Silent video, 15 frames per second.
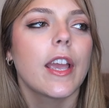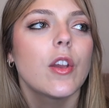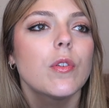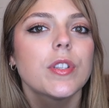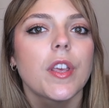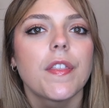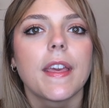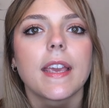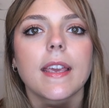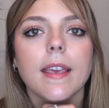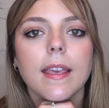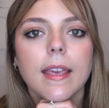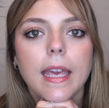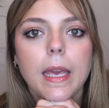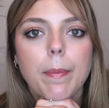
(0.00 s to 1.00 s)
I also
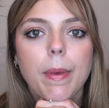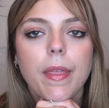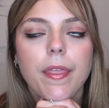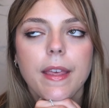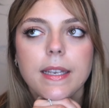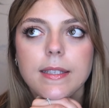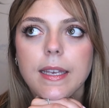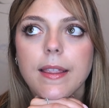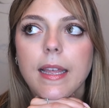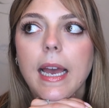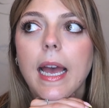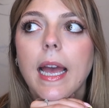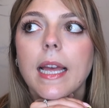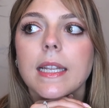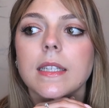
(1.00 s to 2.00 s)
think keeping things like
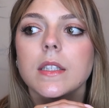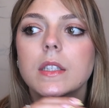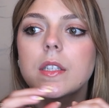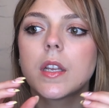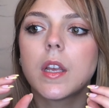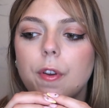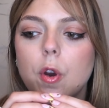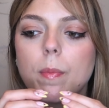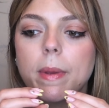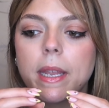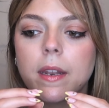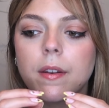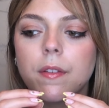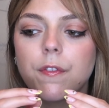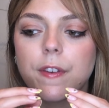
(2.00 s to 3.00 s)
that and
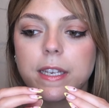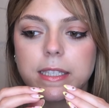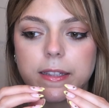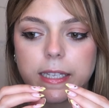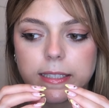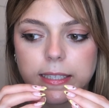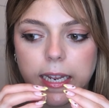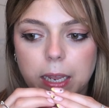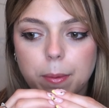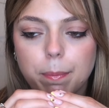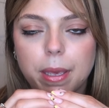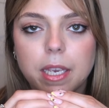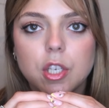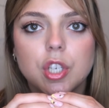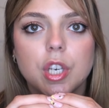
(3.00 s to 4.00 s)
filming things like that,
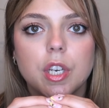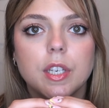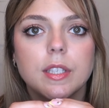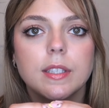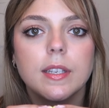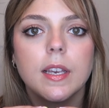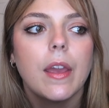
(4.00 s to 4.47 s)
taking pictures,